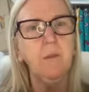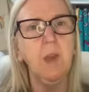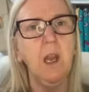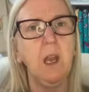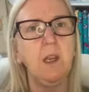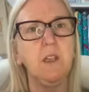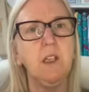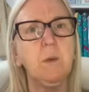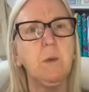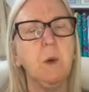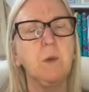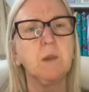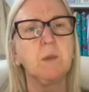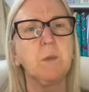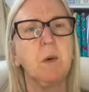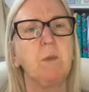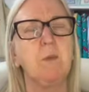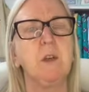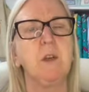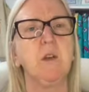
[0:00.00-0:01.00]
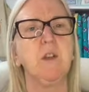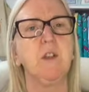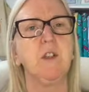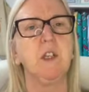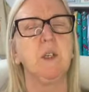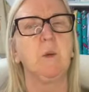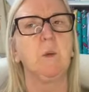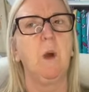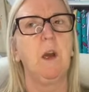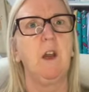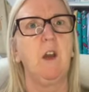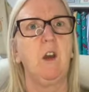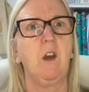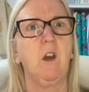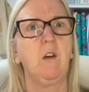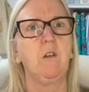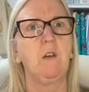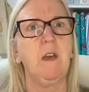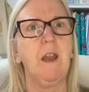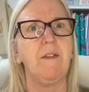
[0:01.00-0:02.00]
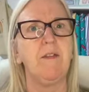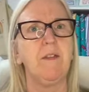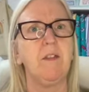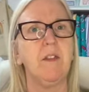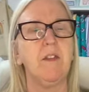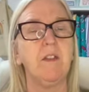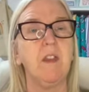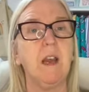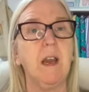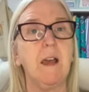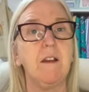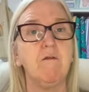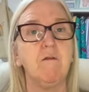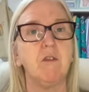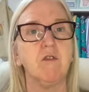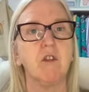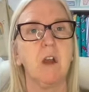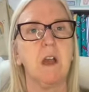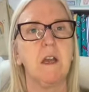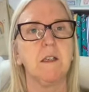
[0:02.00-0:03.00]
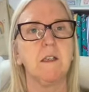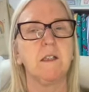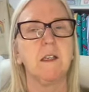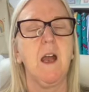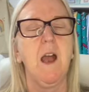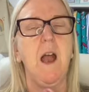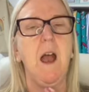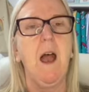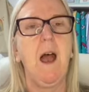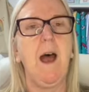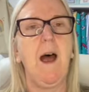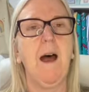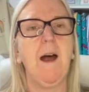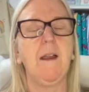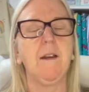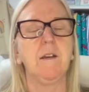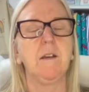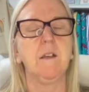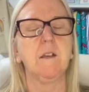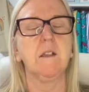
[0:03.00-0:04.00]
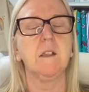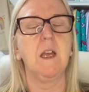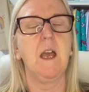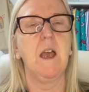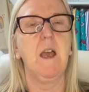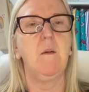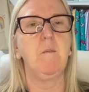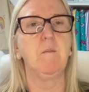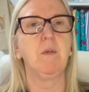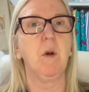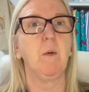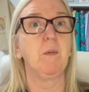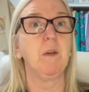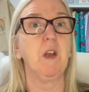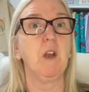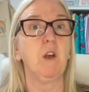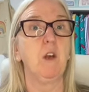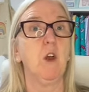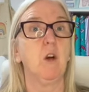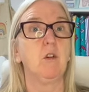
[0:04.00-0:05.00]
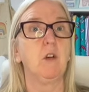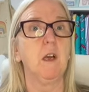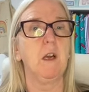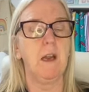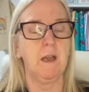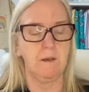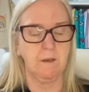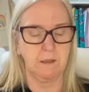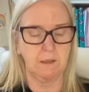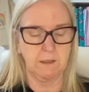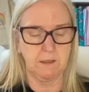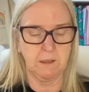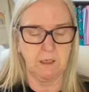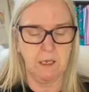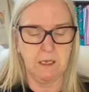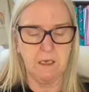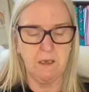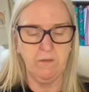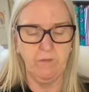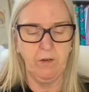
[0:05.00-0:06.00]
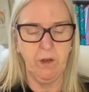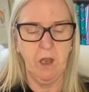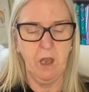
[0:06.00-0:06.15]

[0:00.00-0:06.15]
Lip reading: I knew I was probably going to do quite a long length in the Lyra dress, and probably a longer length sleeve.